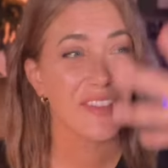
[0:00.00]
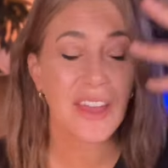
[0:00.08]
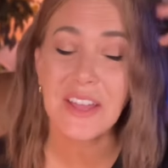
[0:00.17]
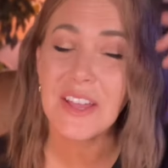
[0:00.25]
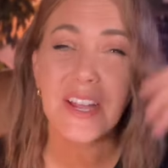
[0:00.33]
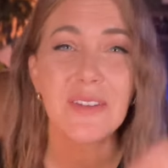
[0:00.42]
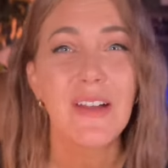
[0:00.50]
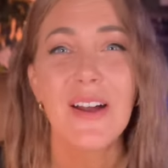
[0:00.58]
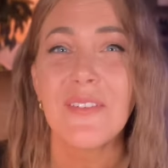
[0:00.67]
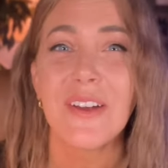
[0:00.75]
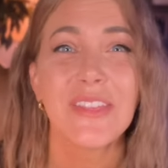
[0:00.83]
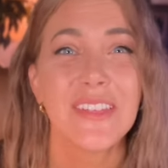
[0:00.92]
they could come
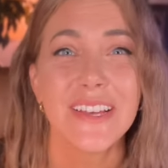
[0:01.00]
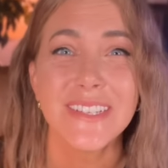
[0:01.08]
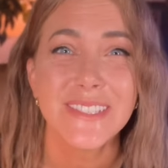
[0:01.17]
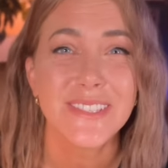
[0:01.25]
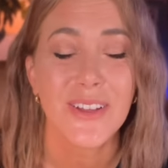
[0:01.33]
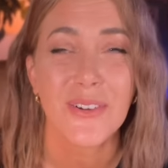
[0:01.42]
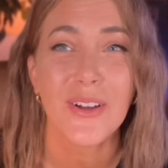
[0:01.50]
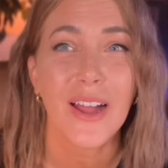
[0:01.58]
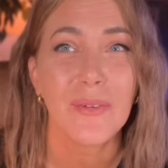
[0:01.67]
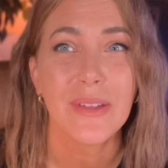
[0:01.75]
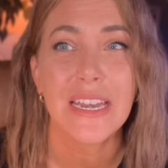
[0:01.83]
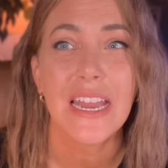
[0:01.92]
out with it so
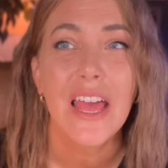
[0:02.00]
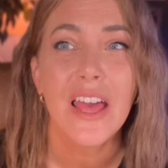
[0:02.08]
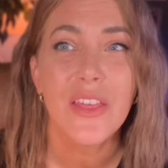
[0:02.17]
i mean